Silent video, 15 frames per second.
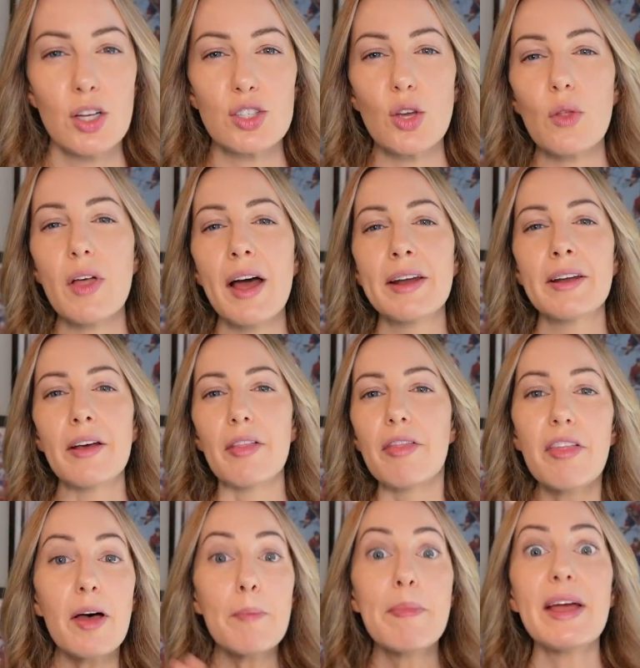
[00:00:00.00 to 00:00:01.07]
So then
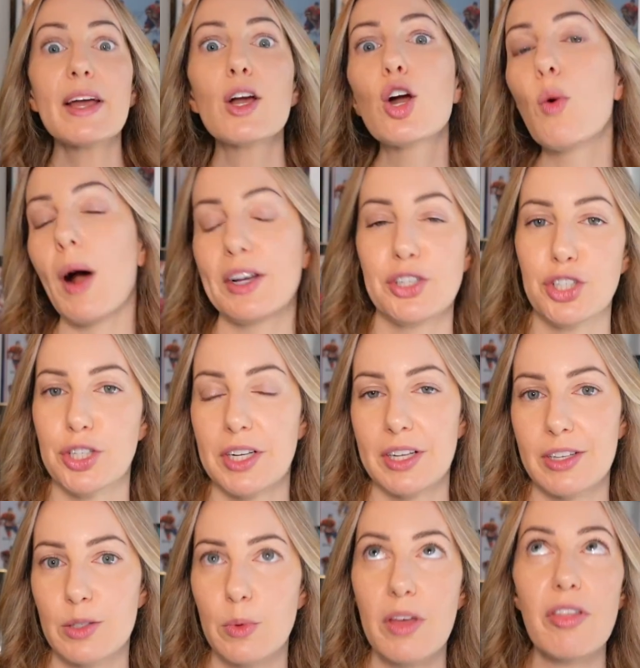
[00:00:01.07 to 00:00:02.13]
the big question
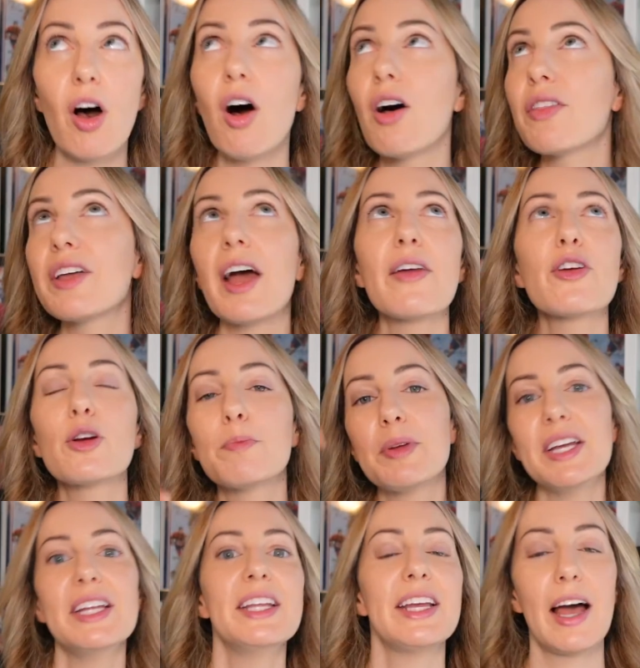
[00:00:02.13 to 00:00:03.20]
is, with all the other
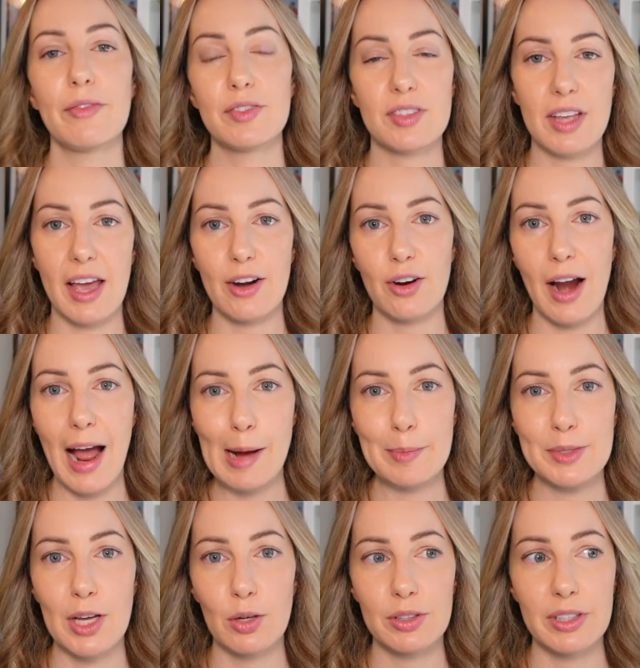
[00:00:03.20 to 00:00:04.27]
PDF scanner
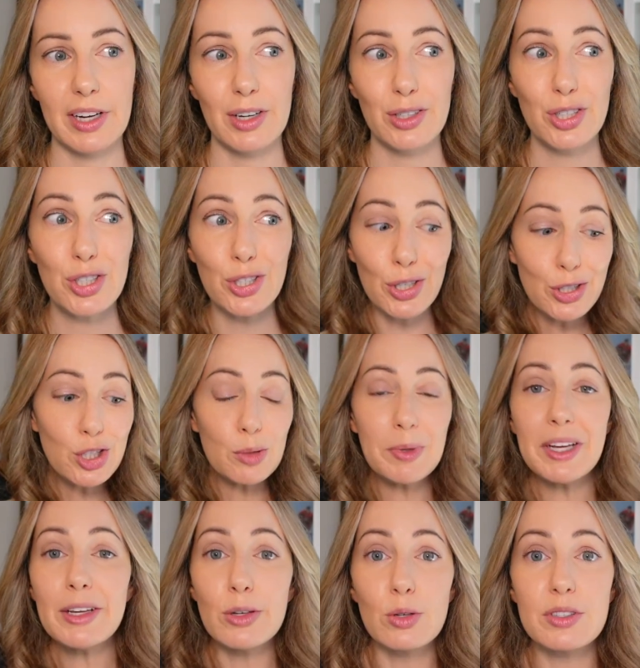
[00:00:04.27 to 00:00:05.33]
apps out there, should you
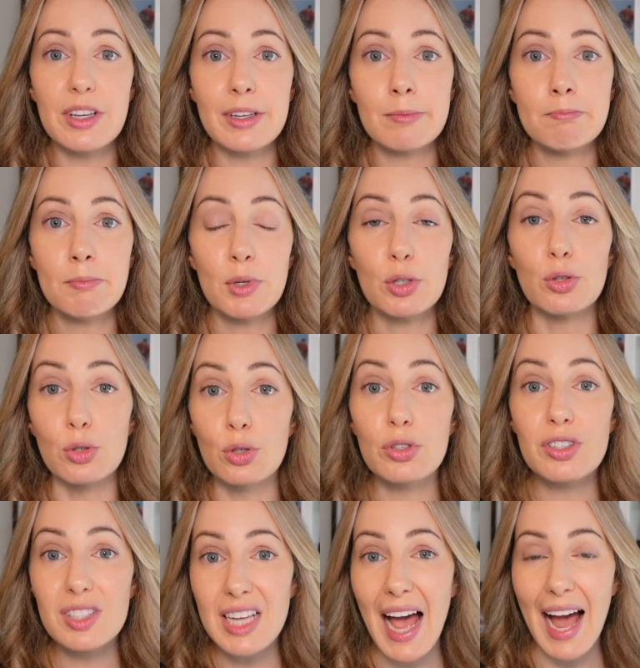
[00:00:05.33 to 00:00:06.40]
be using Google
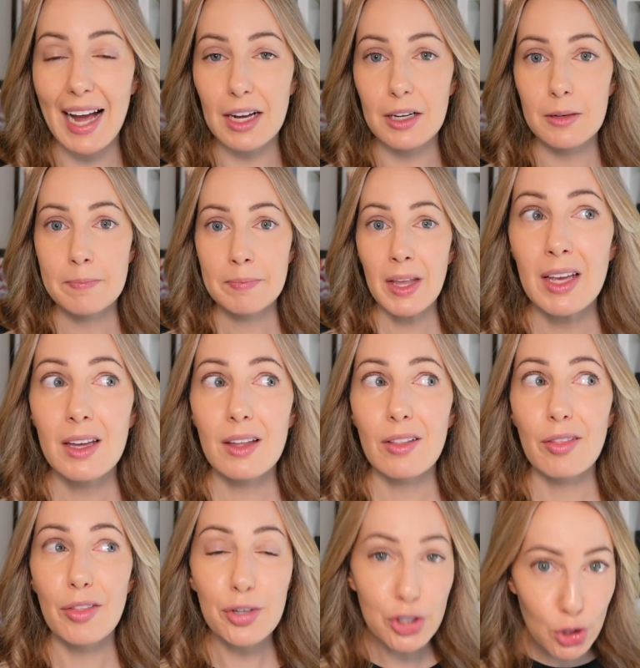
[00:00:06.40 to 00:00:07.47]
Stack?
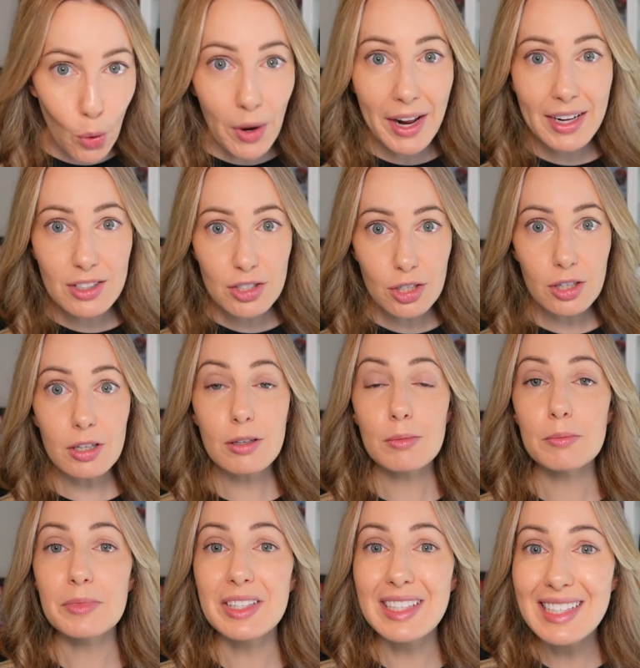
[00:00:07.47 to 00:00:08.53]
The short answer
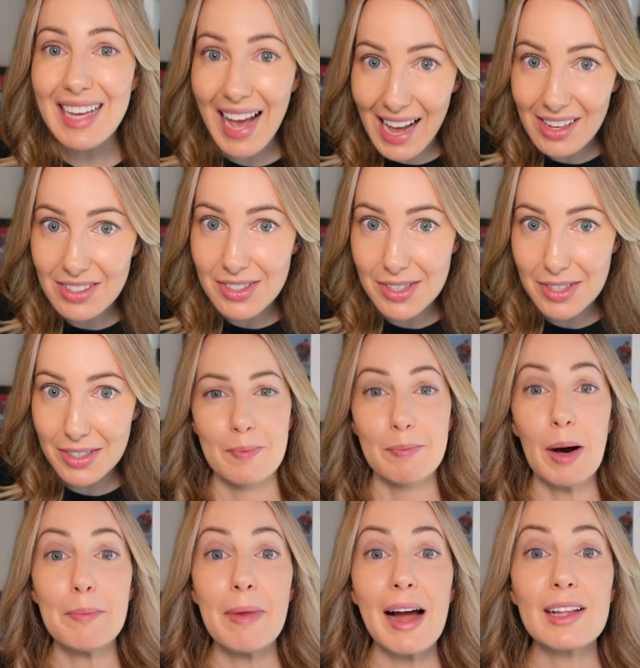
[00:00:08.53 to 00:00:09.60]
Yes,
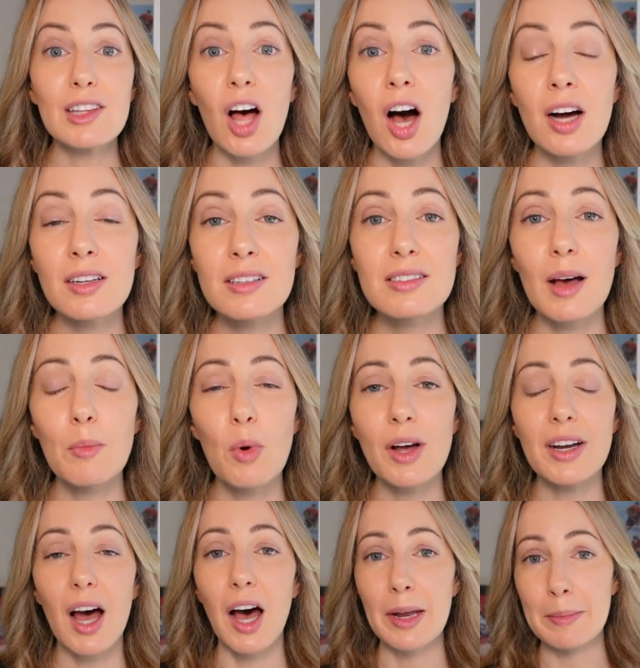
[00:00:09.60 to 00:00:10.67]
but my long,
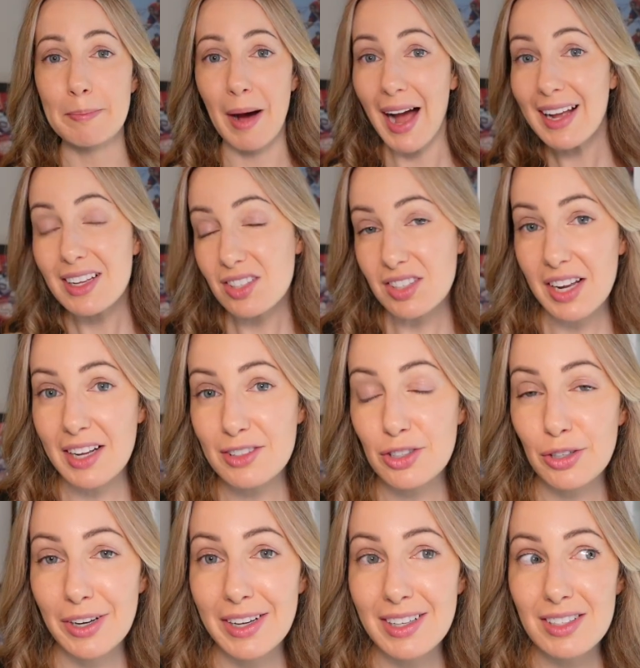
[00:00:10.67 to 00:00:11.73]
somewhat unbiased
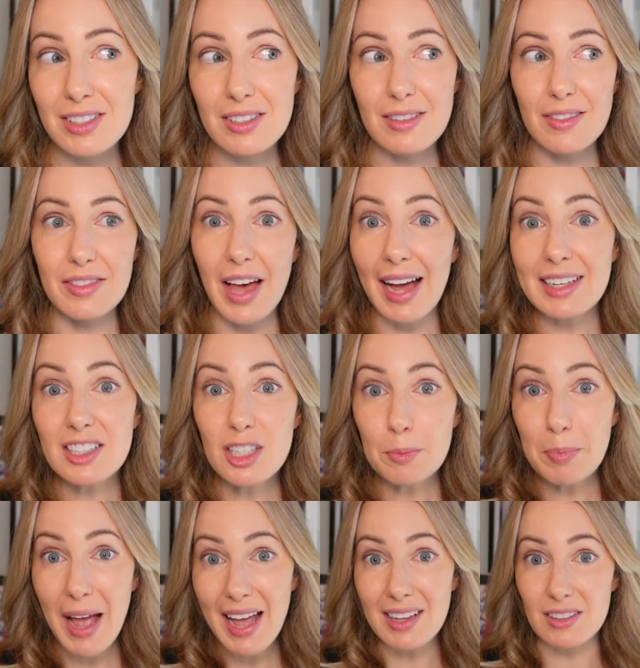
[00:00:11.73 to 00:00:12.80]
answer is that
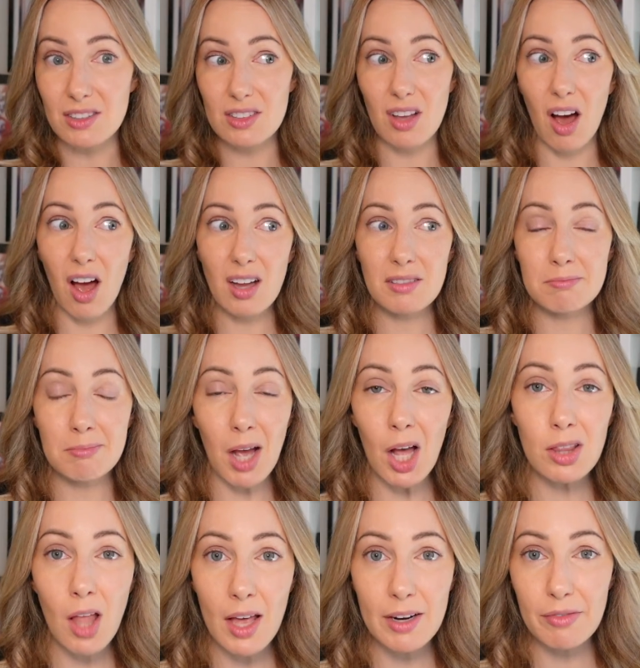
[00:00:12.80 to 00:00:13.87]
depends on a
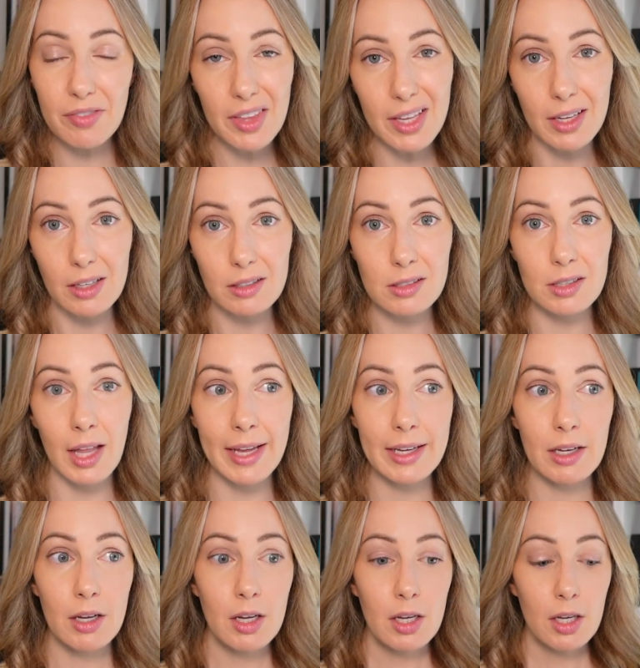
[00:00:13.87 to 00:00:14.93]
lot of things, like
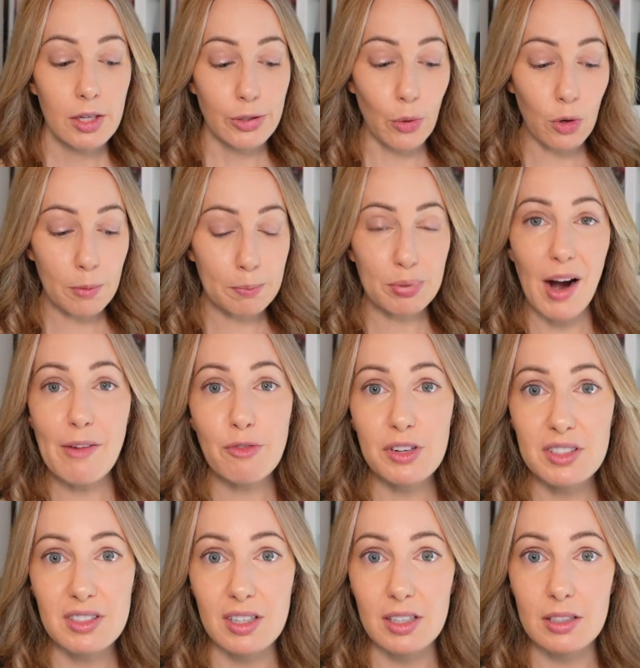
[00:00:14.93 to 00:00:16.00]
your
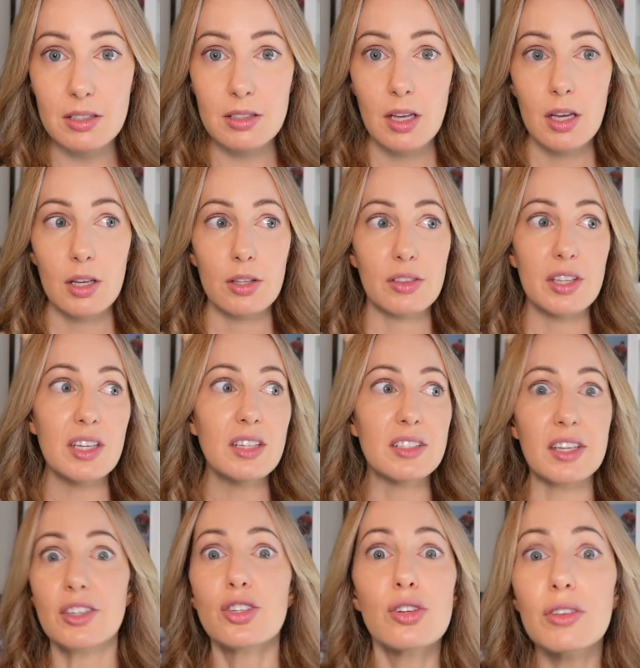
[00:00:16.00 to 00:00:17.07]
preferences, the
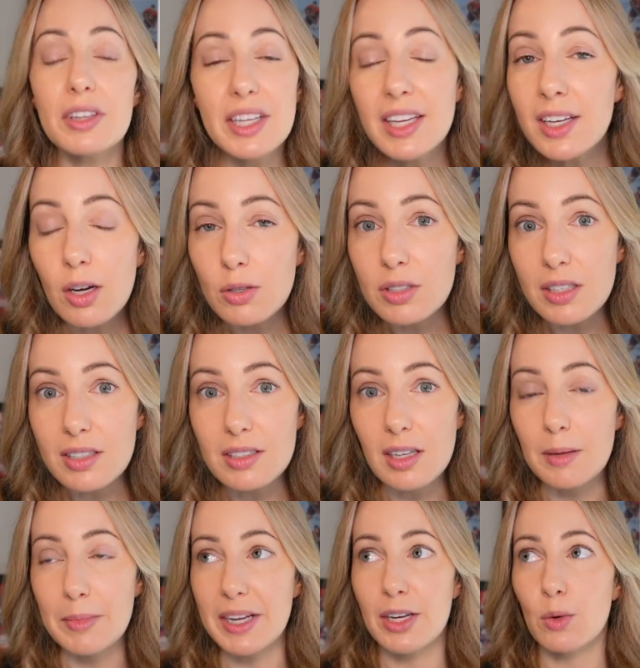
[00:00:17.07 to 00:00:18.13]
digital
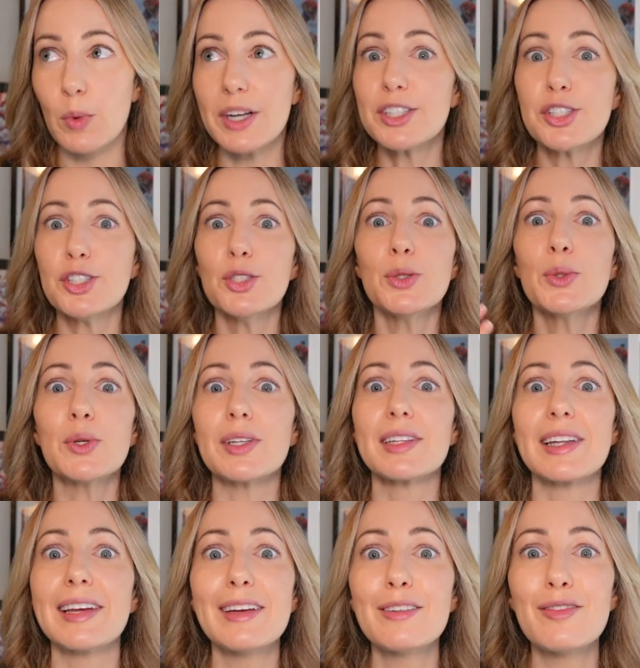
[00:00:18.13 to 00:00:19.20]
ecosystem in which you
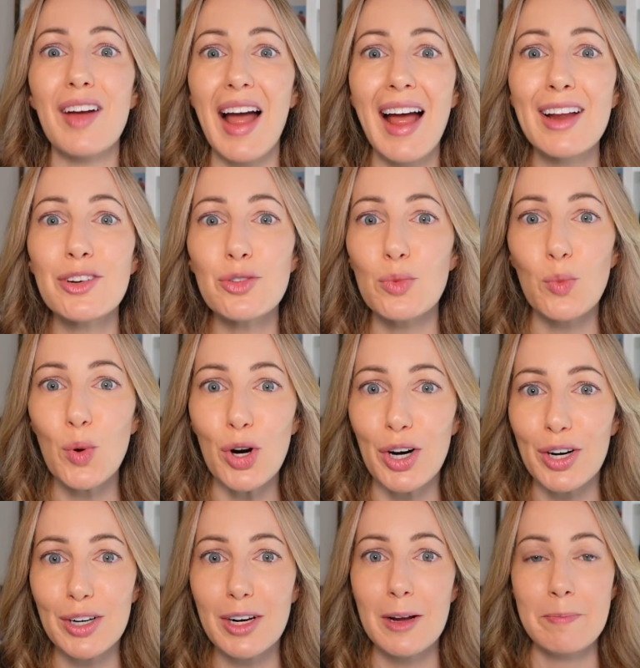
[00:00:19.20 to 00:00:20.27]
live and
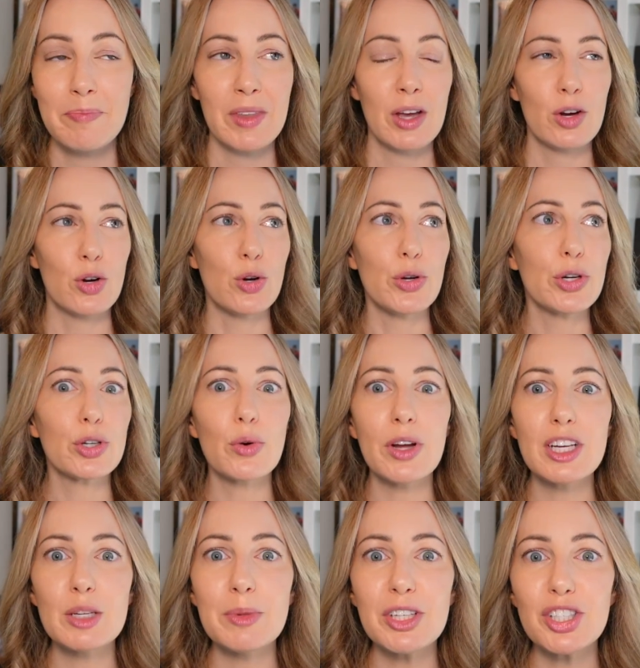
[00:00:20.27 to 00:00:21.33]
work, who you're
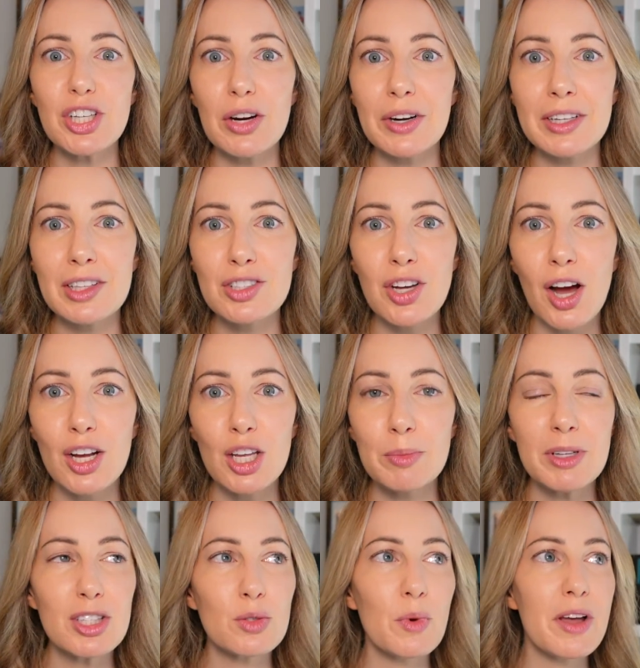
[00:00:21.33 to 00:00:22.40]
going to be sharing the
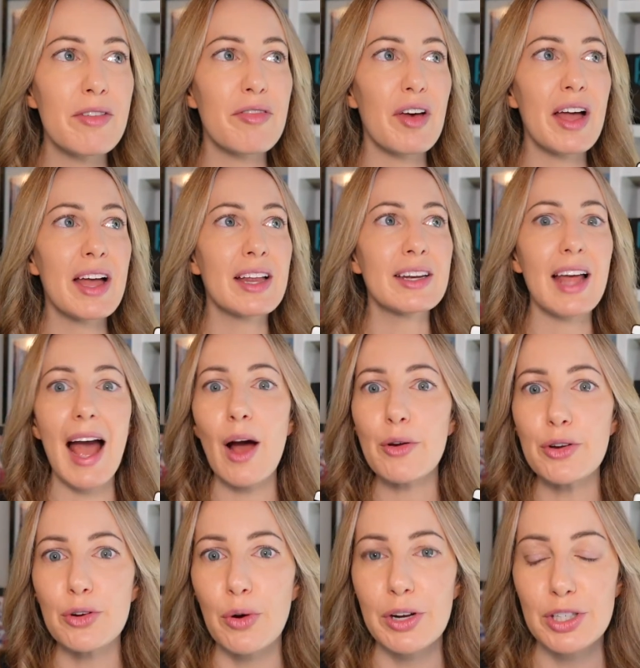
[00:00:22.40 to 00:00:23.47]
documents with, and how
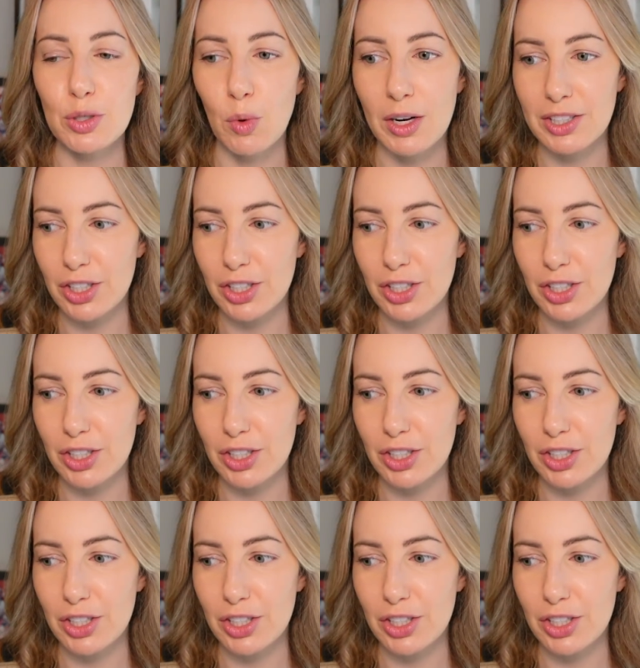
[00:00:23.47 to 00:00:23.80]
you're going to want to